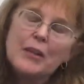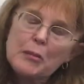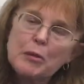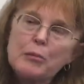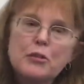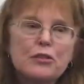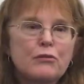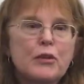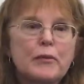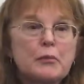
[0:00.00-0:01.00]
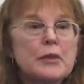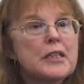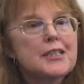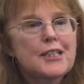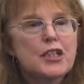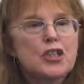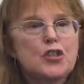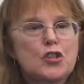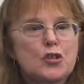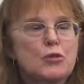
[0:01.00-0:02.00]
The purpose of Women Means
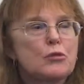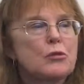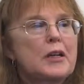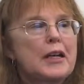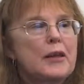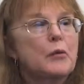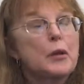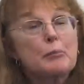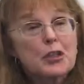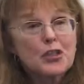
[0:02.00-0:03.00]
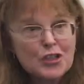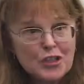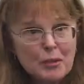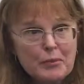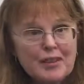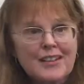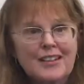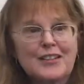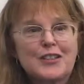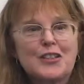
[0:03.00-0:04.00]
is the mission statement
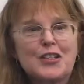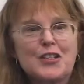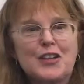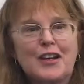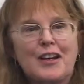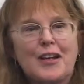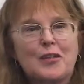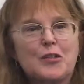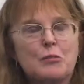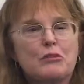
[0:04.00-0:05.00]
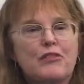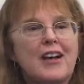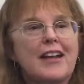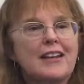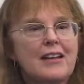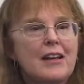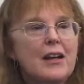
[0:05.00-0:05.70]
is to provide